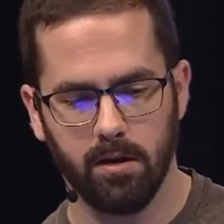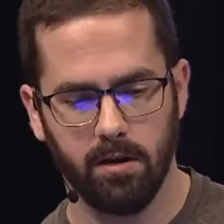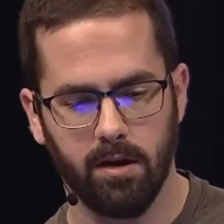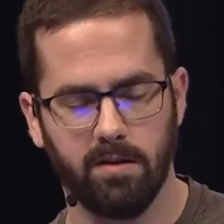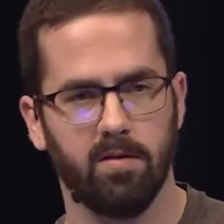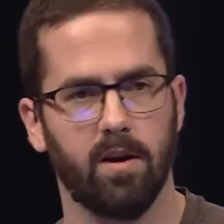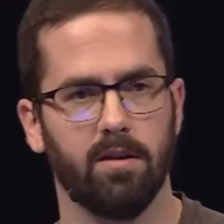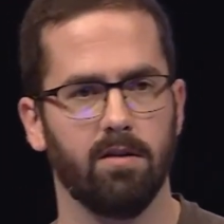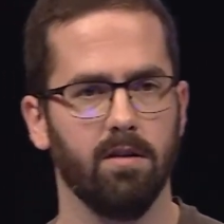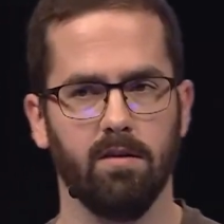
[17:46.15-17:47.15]
lots of
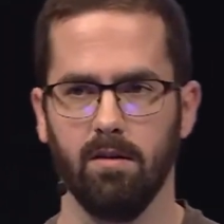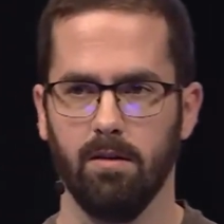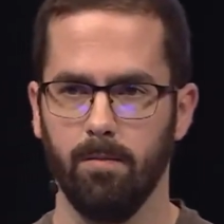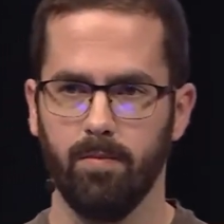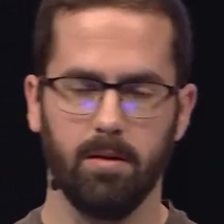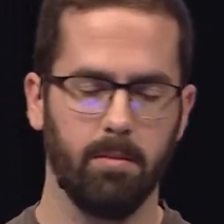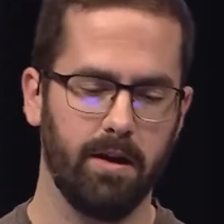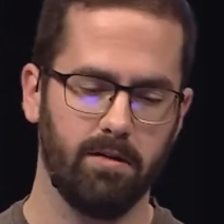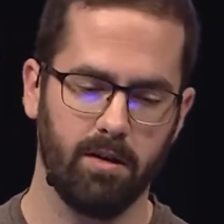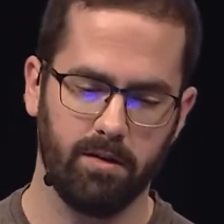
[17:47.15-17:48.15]
X's and
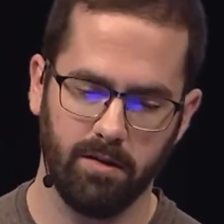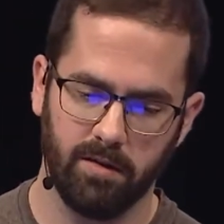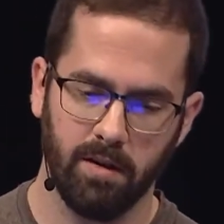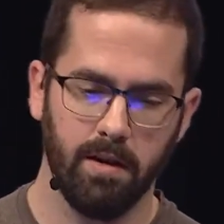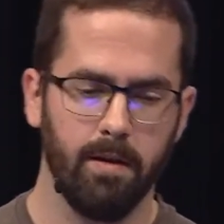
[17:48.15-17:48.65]
backslashes.